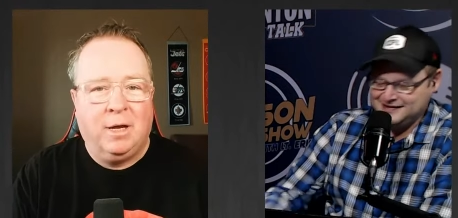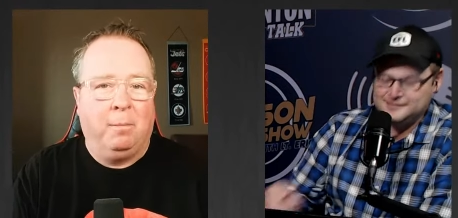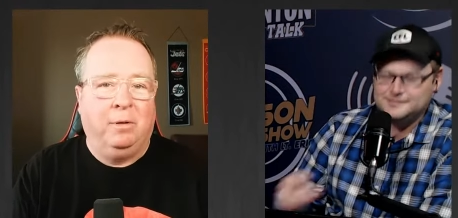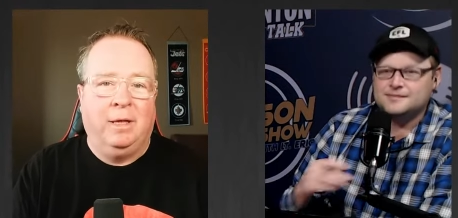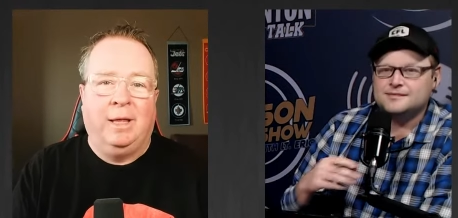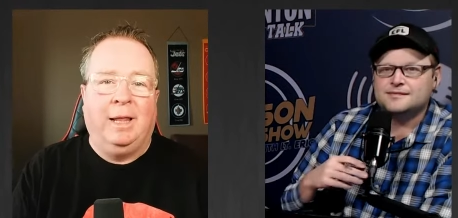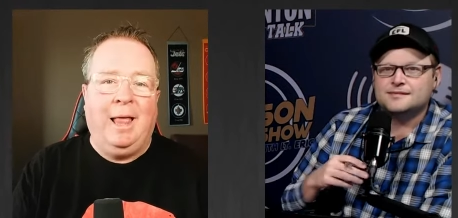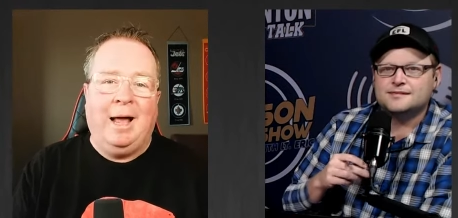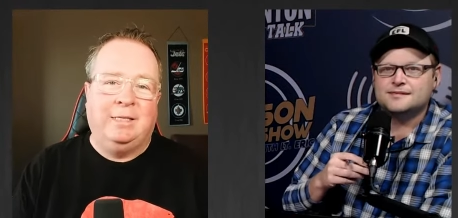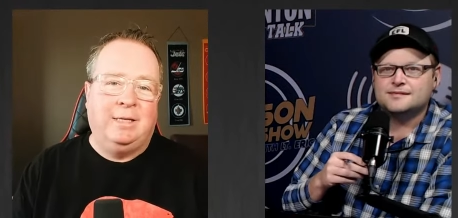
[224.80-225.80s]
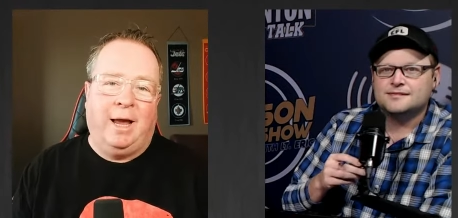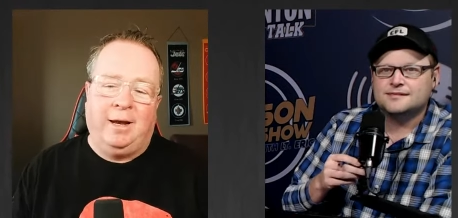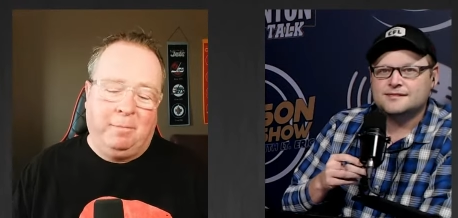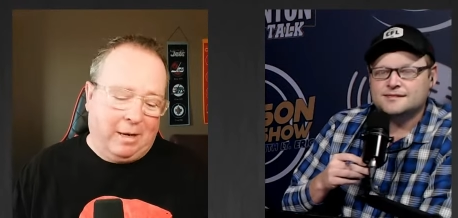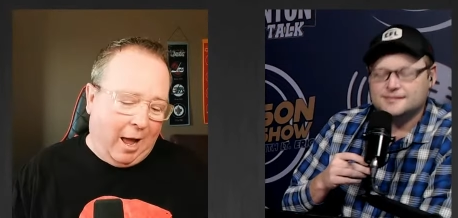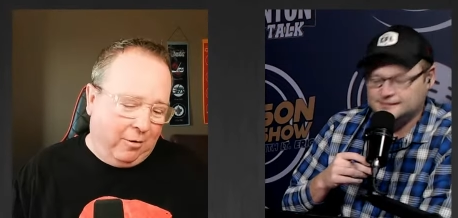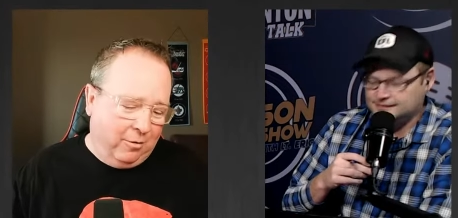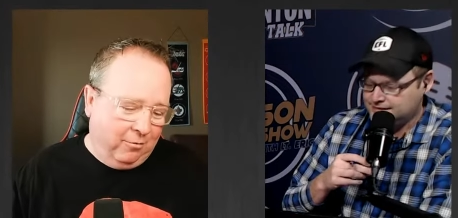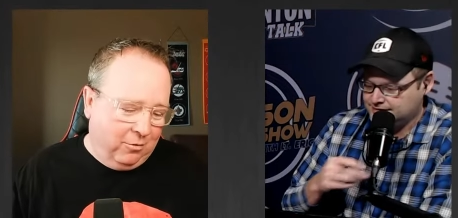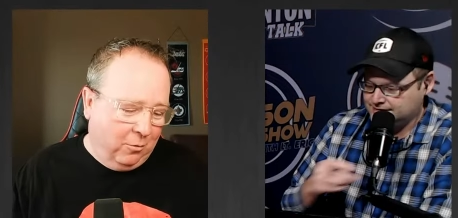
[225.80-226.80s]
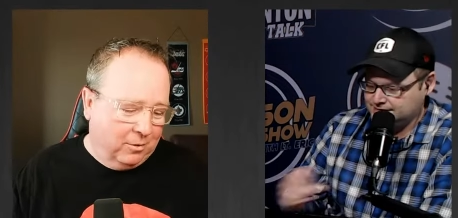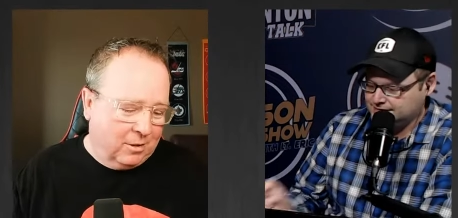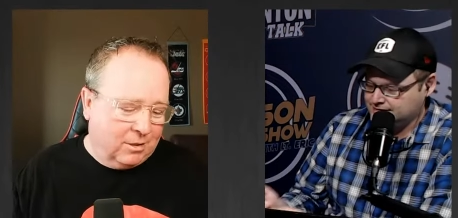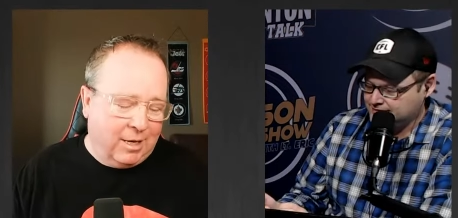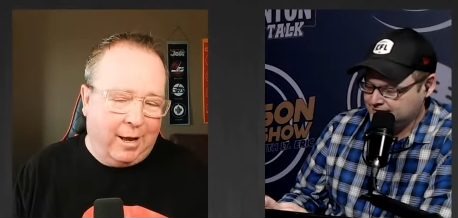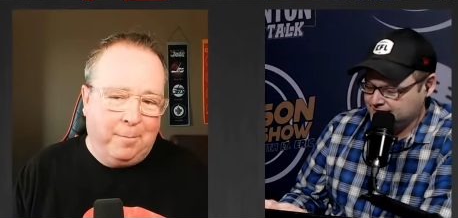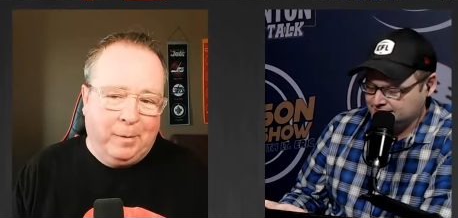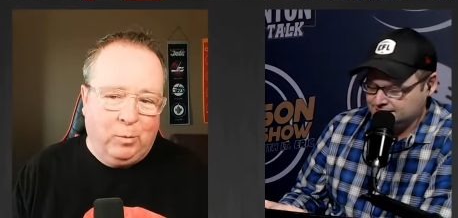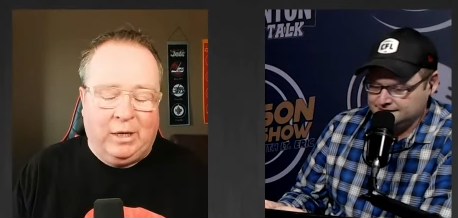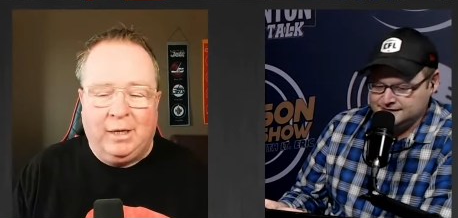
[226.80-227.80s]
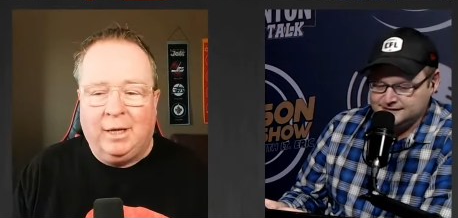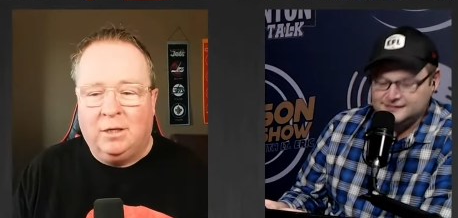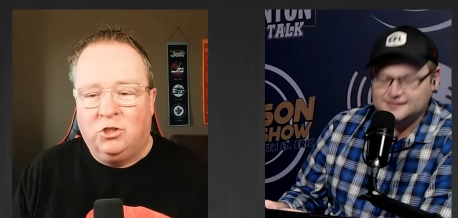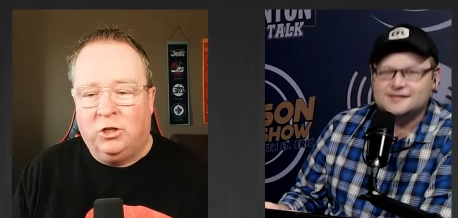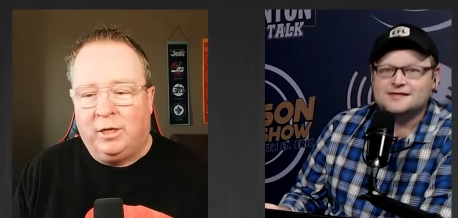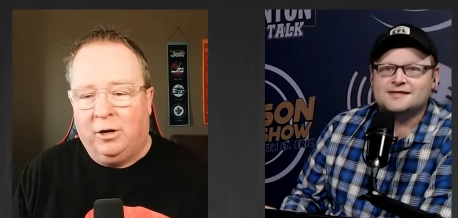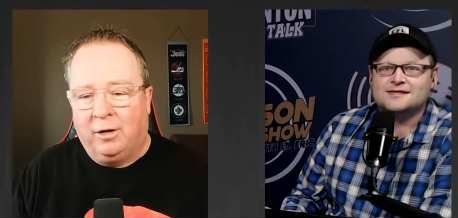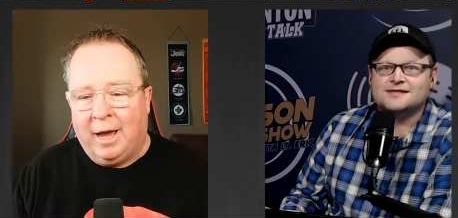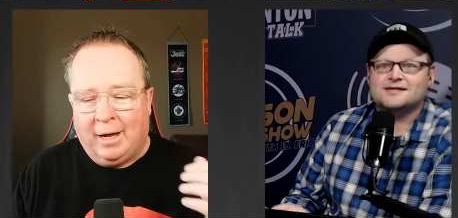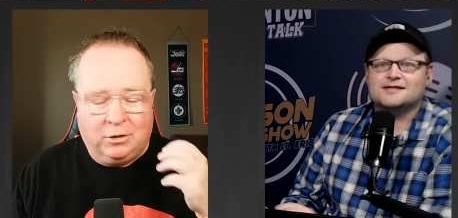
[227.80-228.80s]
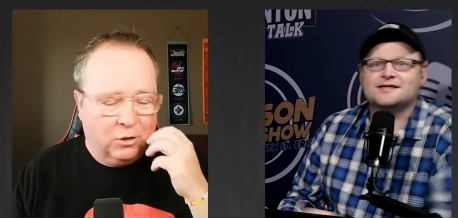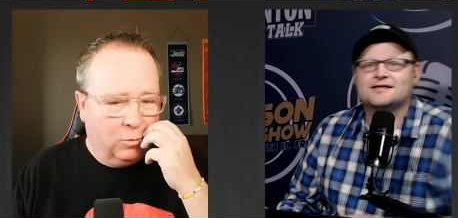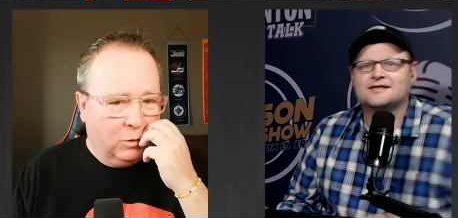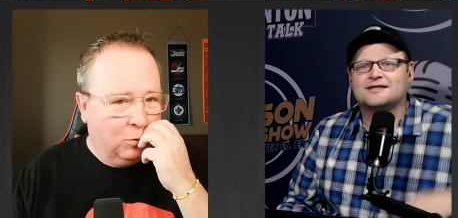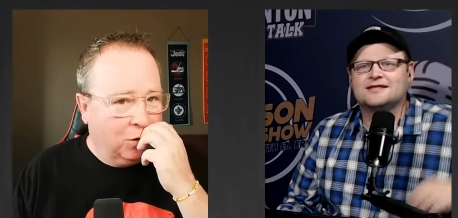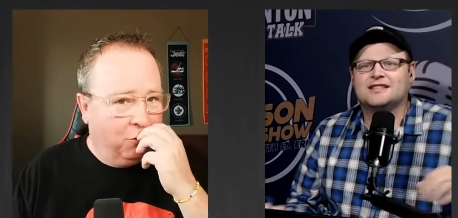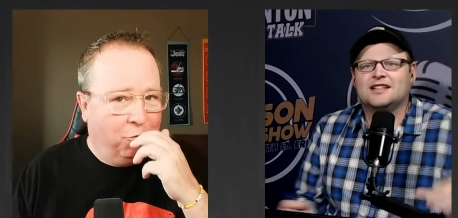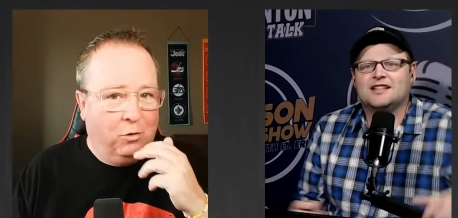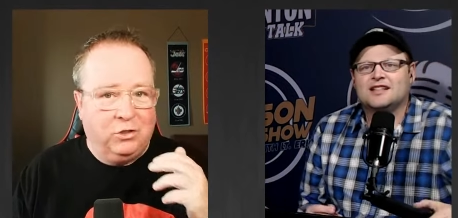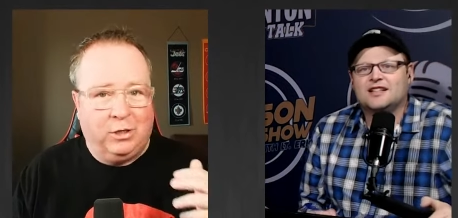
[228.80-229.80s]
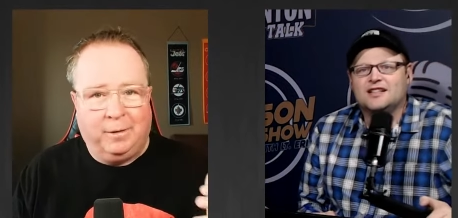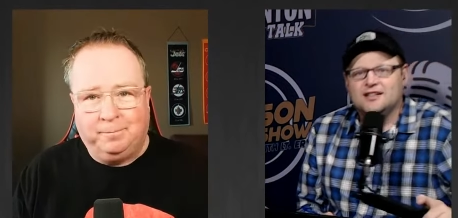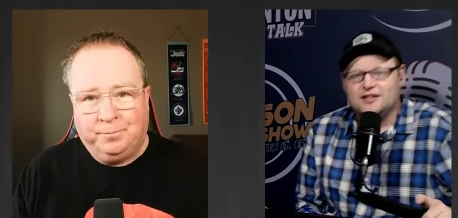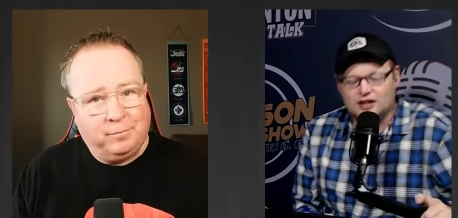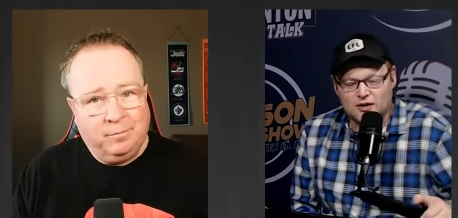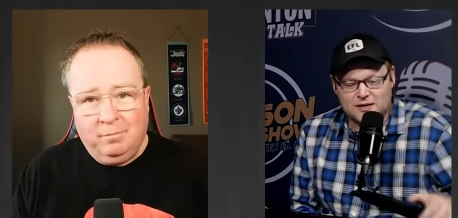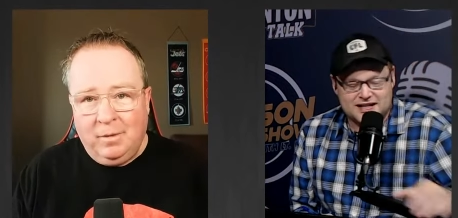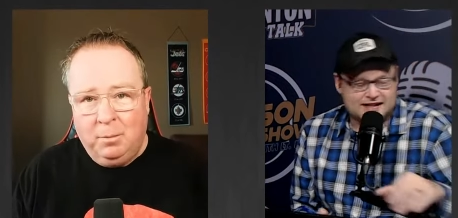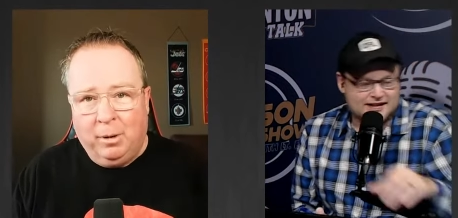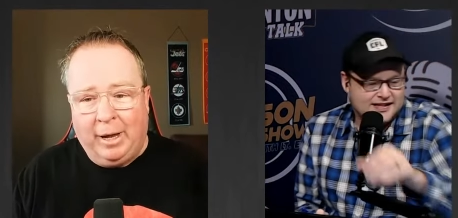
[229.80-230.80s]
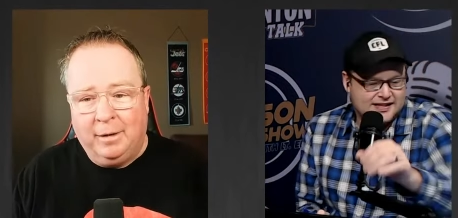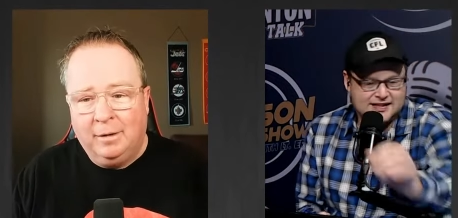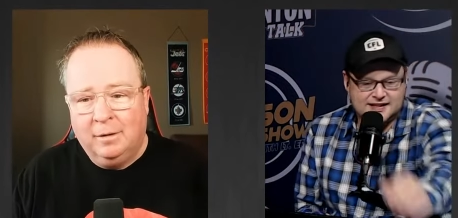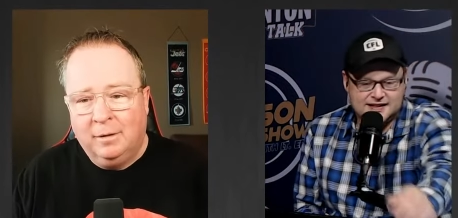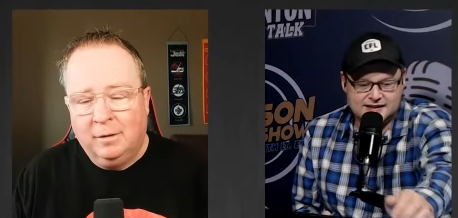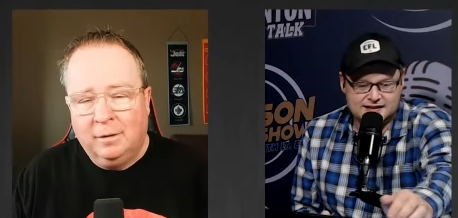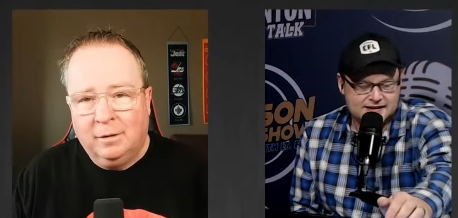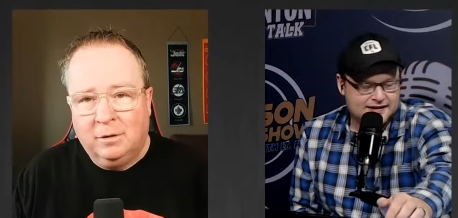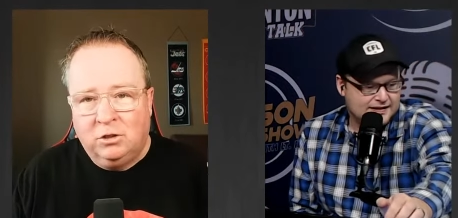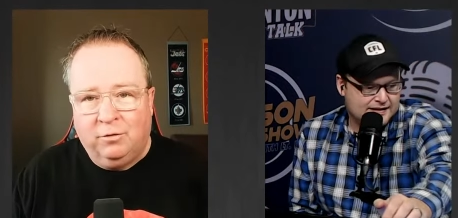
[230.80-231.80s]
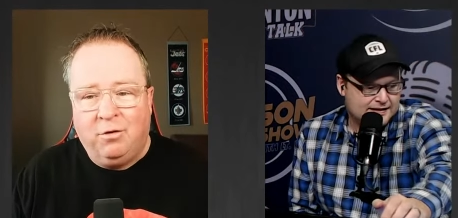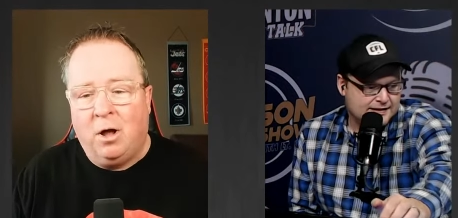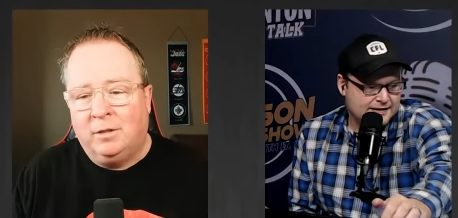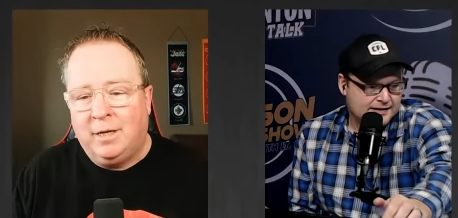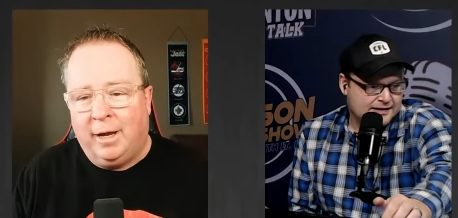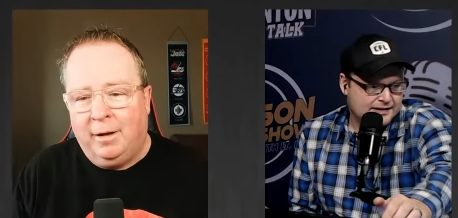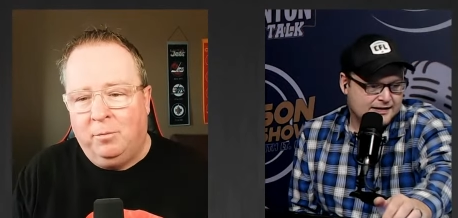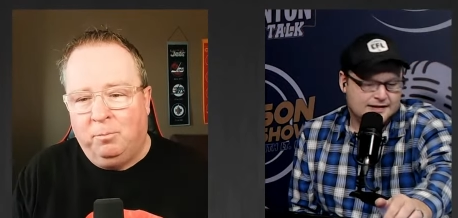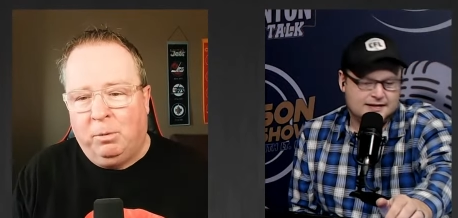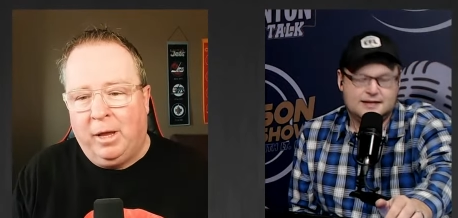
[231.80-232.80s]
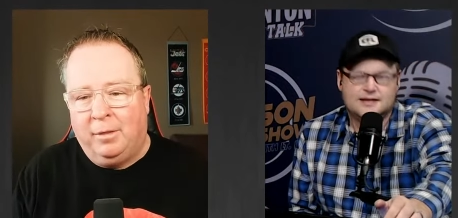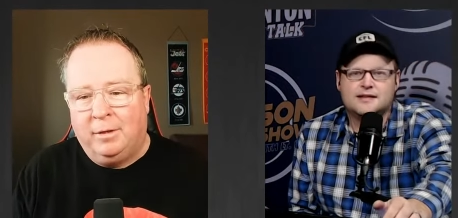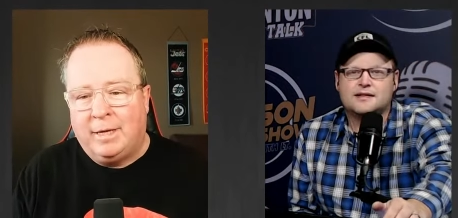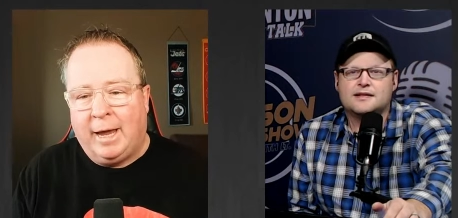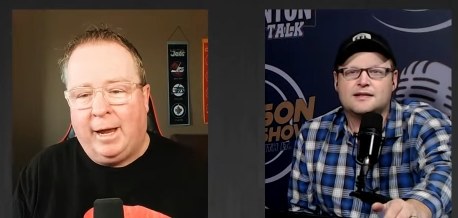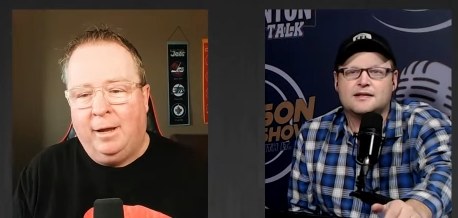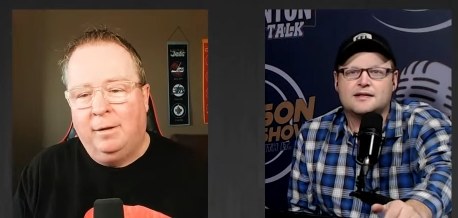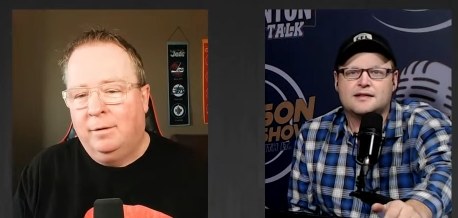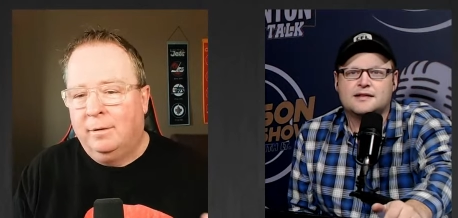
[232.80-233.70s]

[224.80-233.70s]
Speaker 1: doubled. And then last night, I mean, I don't even know what to say. We didn't get the Shakir catches, which was unfortunate. No, we didn't. But Javonte, play of the day,